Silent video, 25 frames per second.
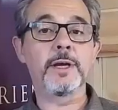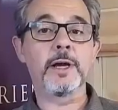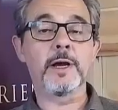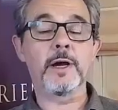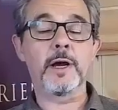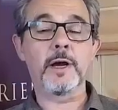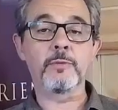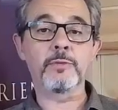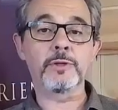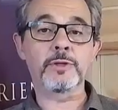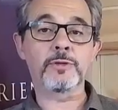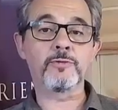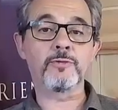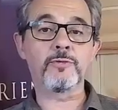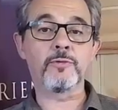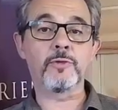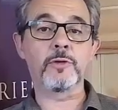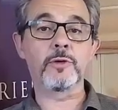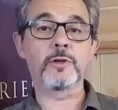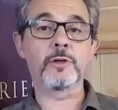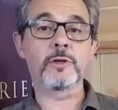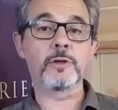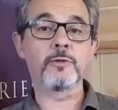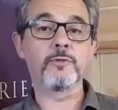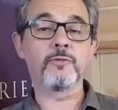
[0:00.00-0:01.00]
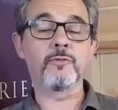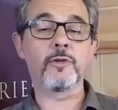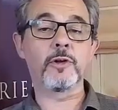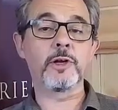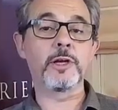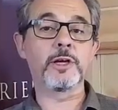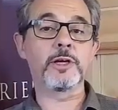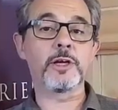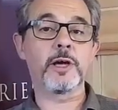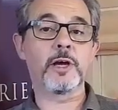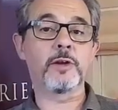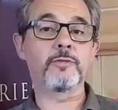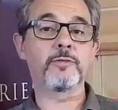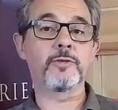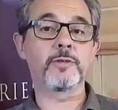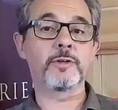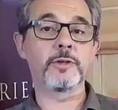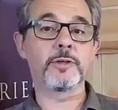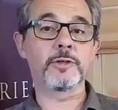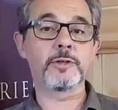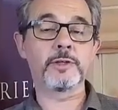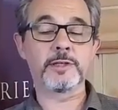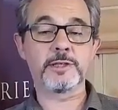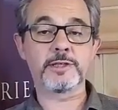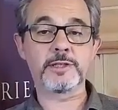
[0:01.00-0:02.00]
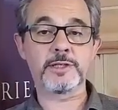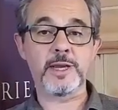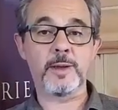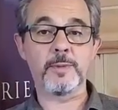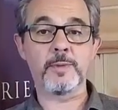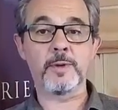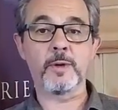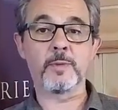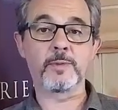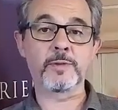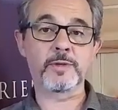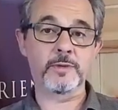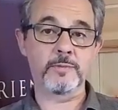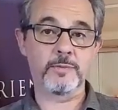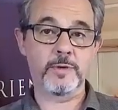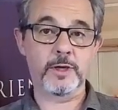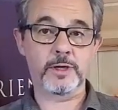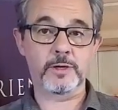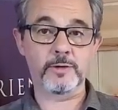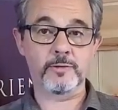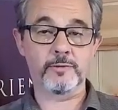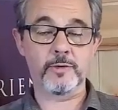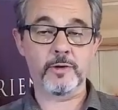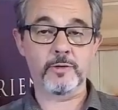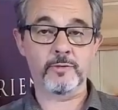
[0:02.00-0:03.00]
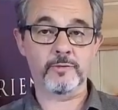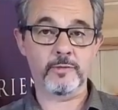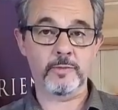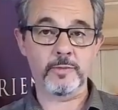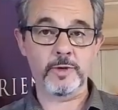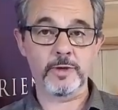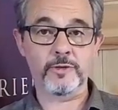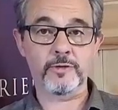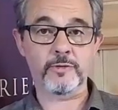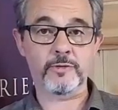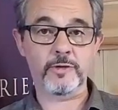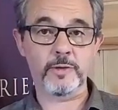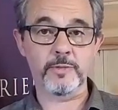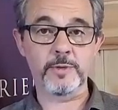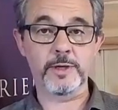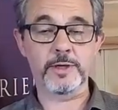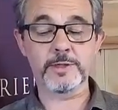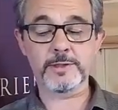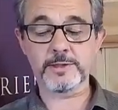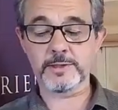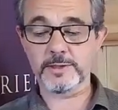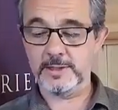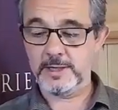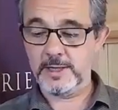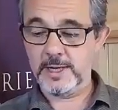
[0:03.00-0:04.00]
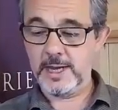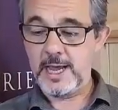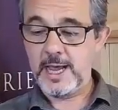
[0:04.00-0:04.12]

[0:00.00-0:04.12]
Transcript: I was fully confident stepping up to the microphone for my 3 minutes.